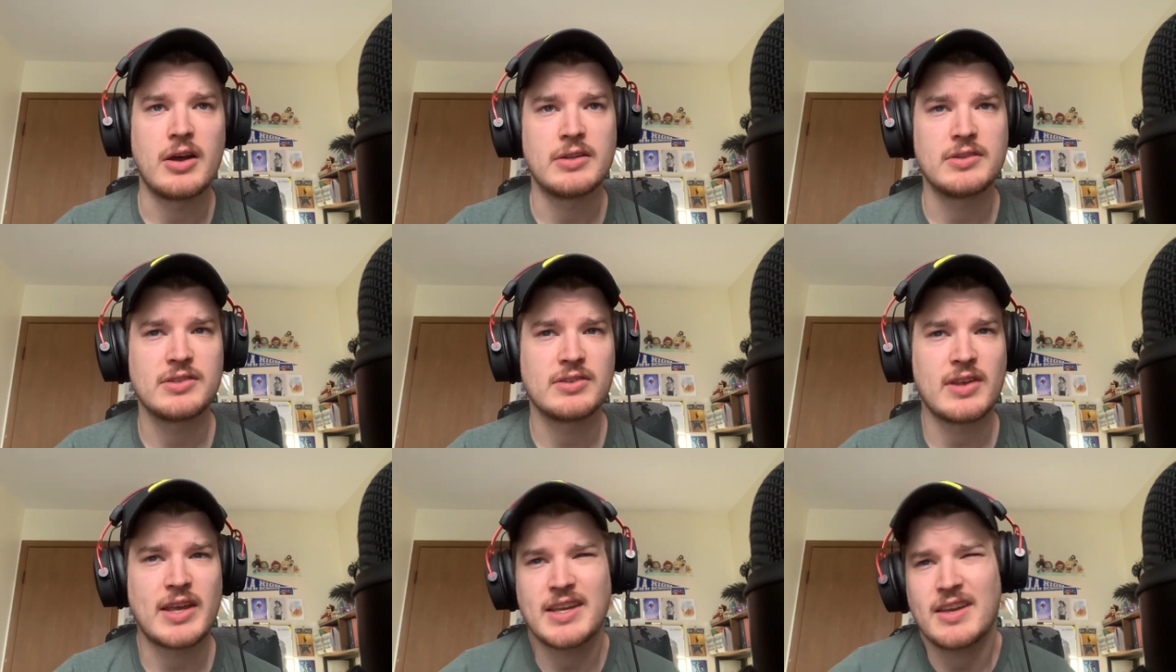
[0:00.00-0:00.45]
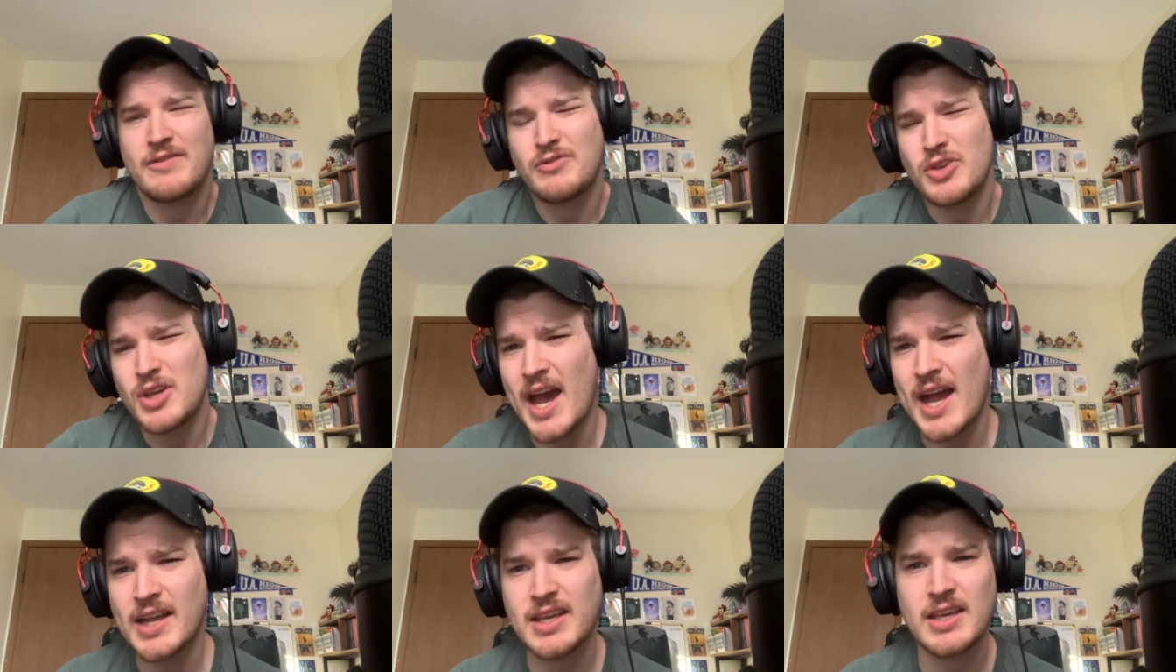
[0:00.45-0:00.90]
It's like, if you
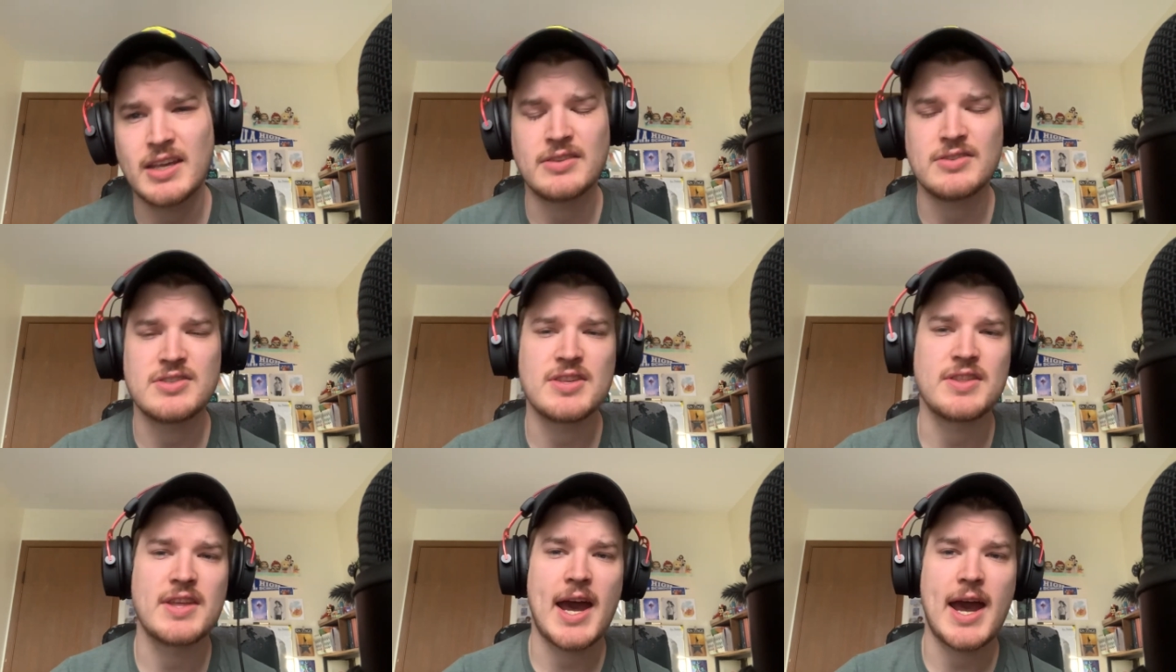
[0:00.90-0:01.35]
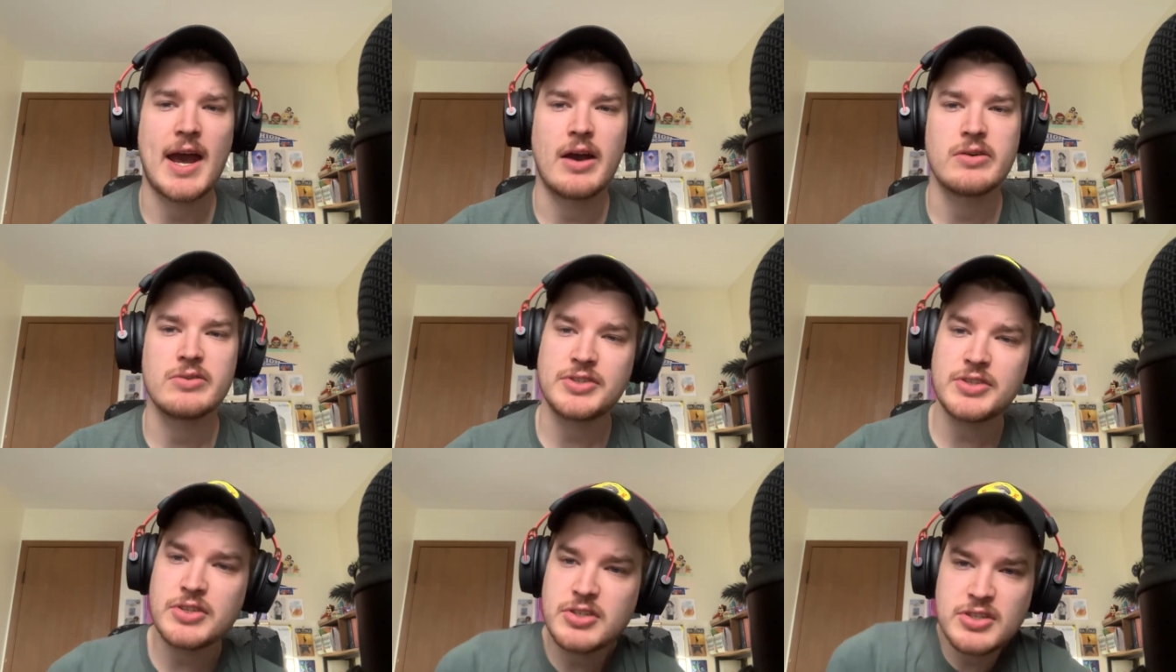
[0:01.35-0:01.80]
got kids in the
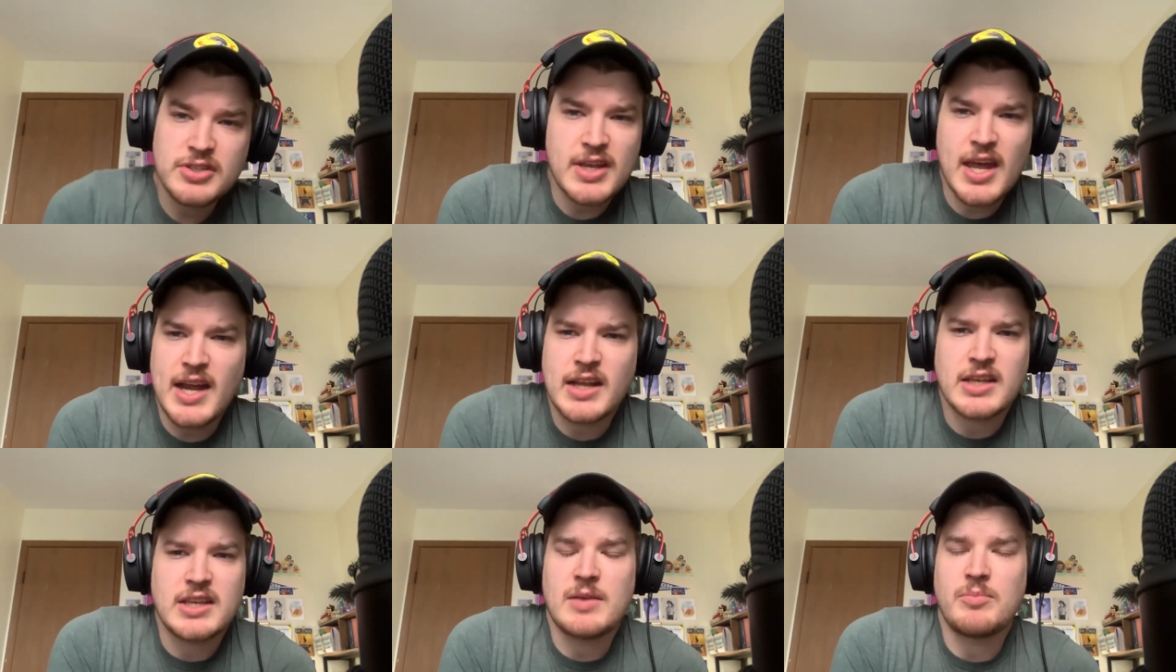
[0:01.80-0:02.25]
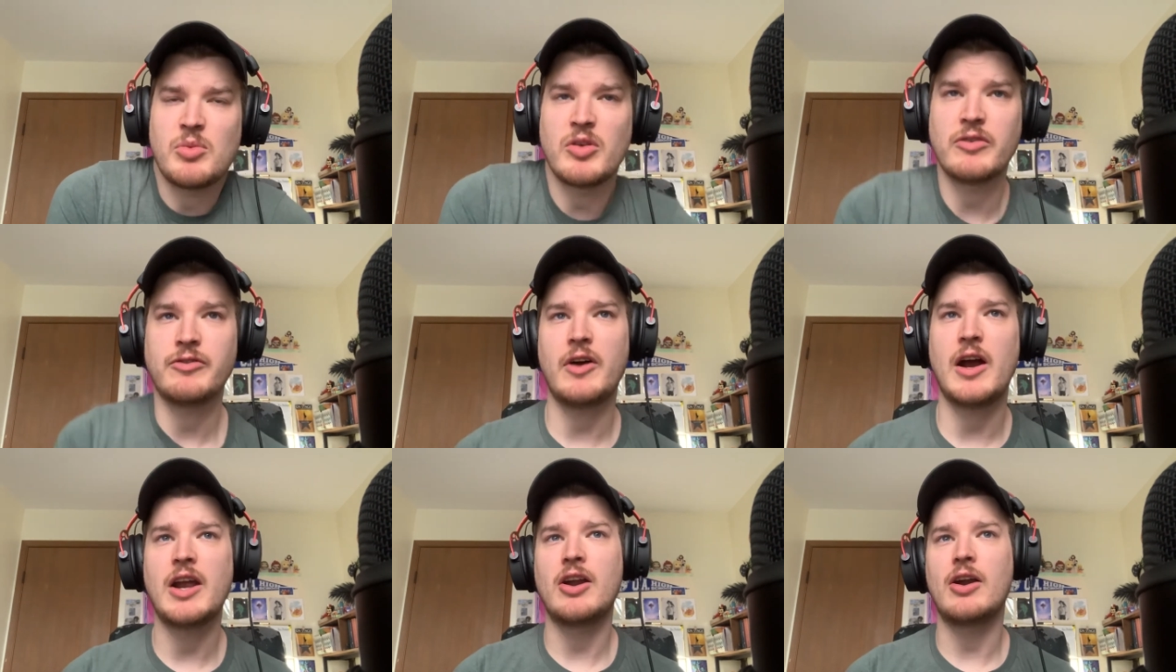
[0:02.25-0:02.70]
house, you just got to keep your
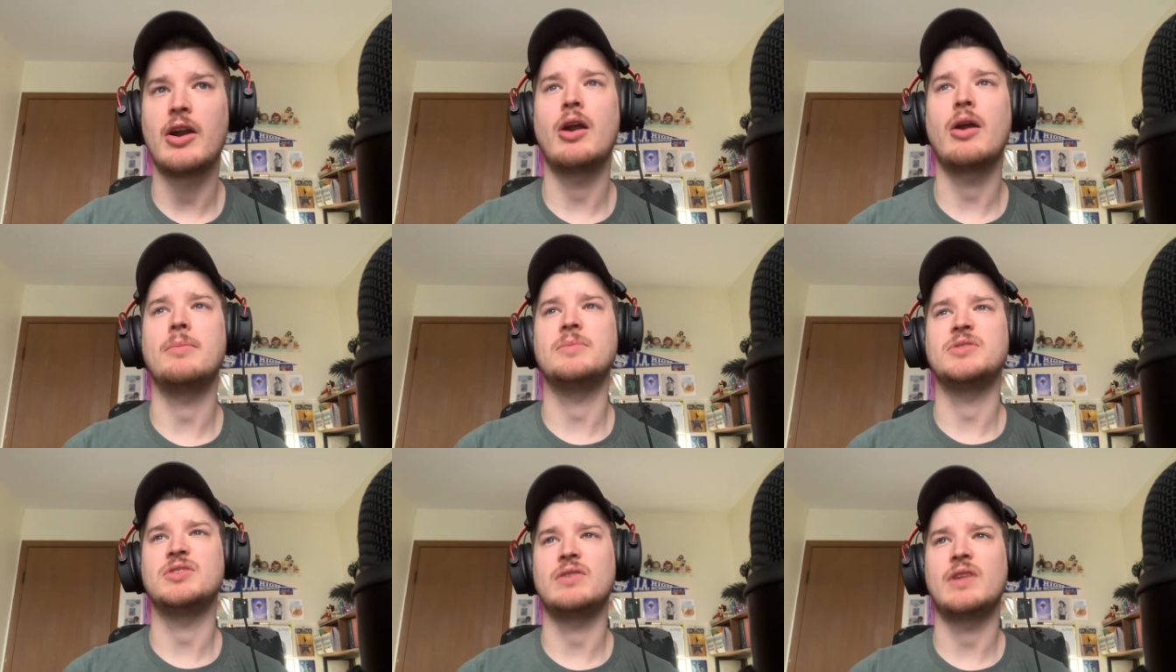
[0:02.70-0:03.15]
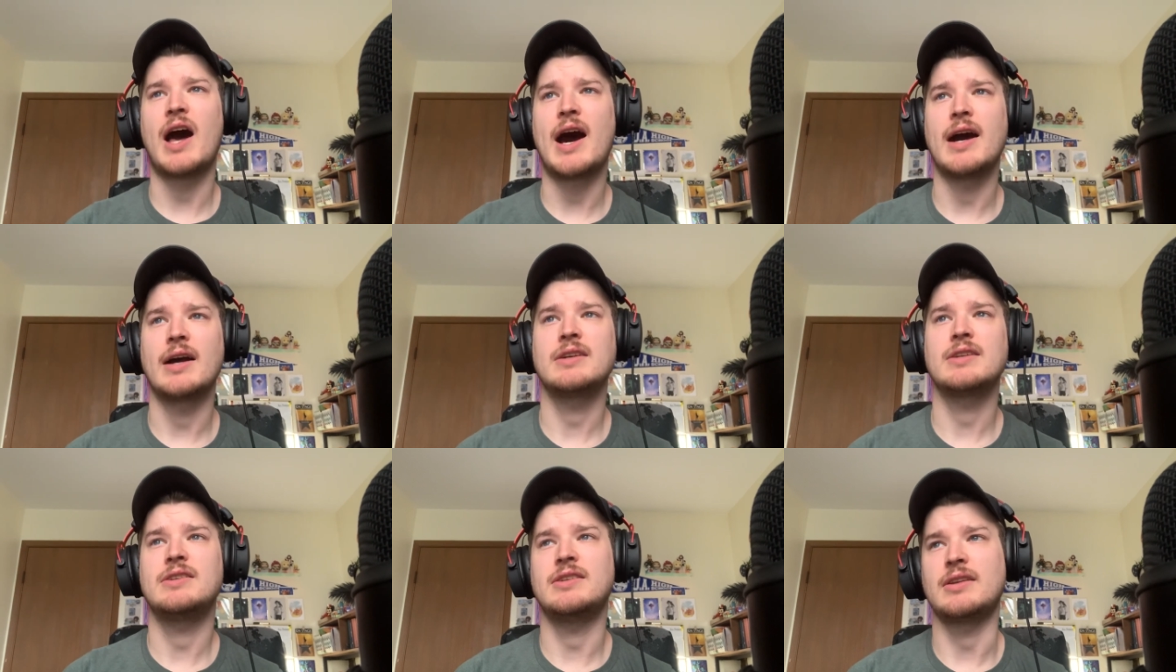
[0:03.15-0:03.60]
firearms
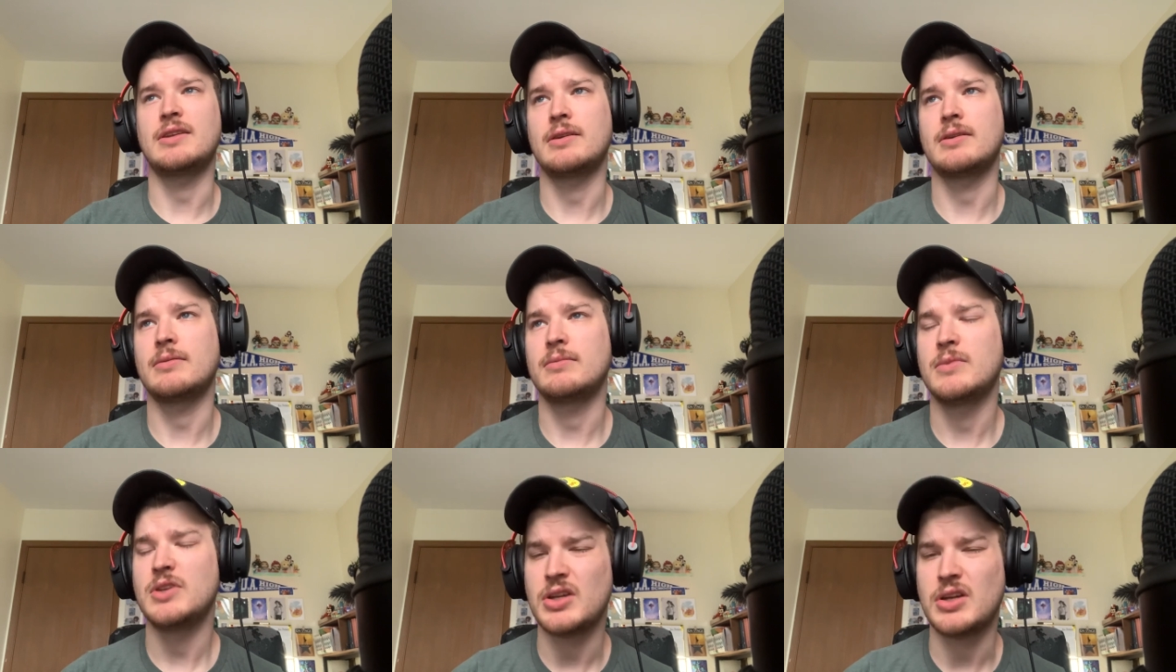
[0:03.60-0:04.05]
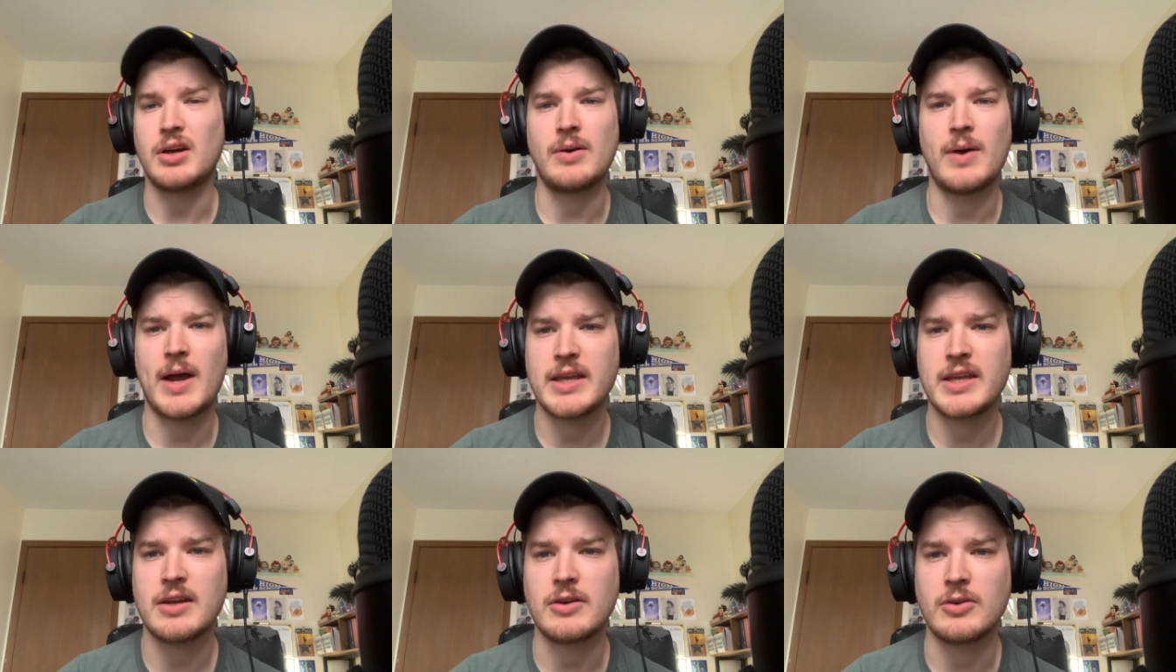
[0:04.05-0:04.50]
locked. And,
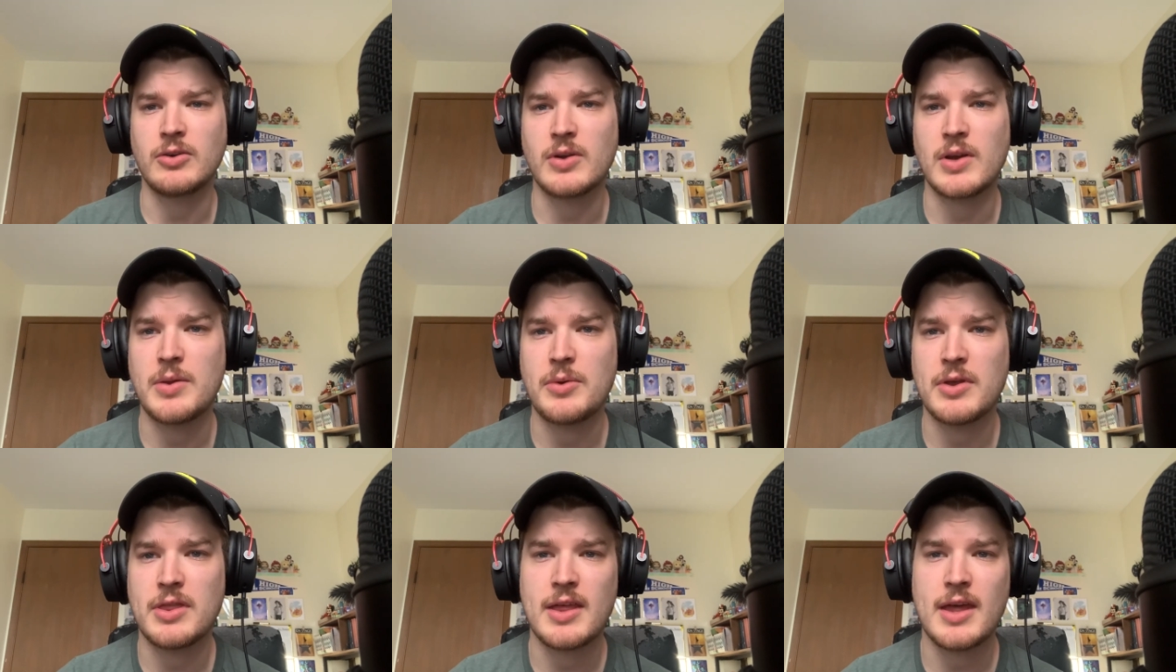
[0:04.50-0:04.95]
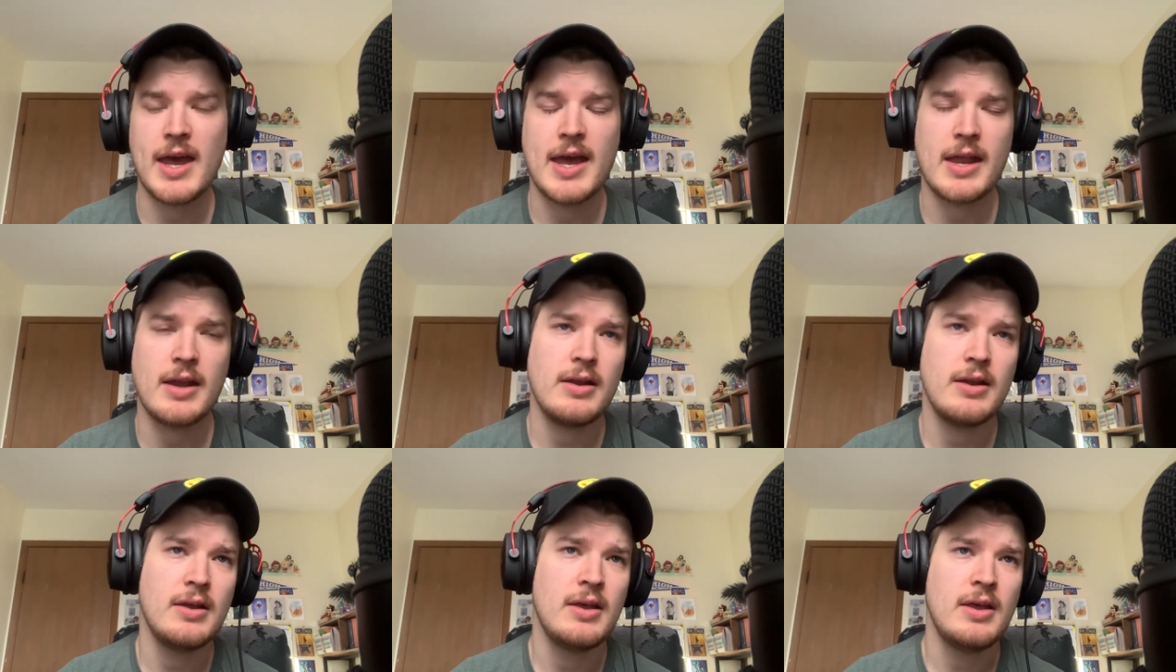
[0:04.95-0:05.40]
I can agree with
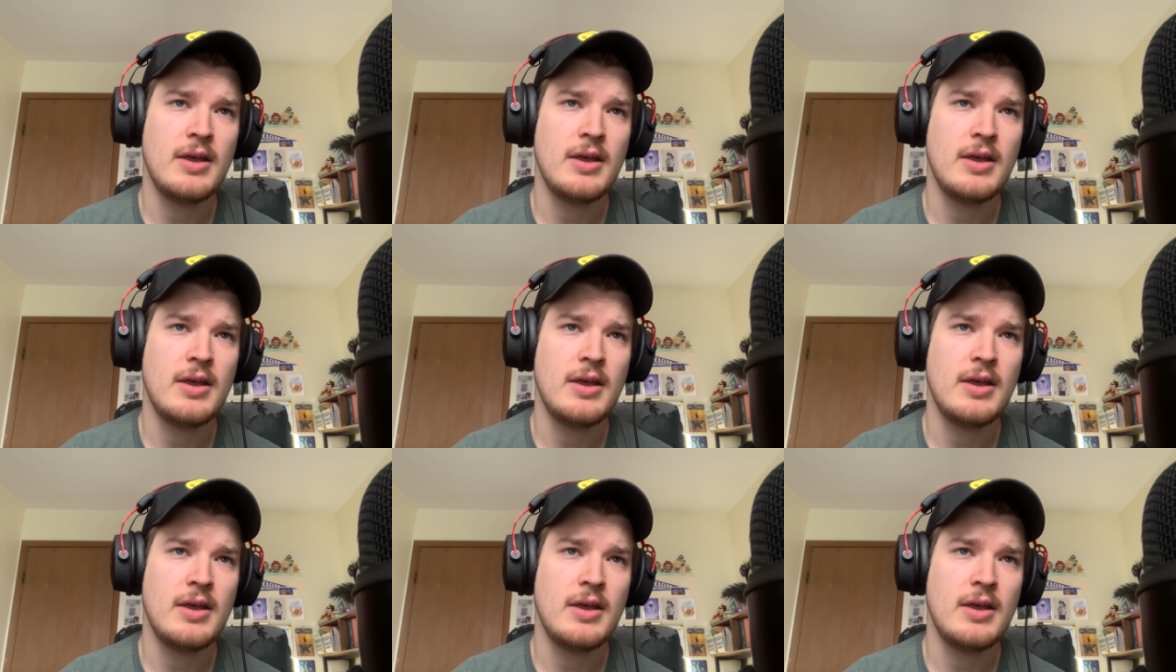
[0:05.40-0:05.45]
that.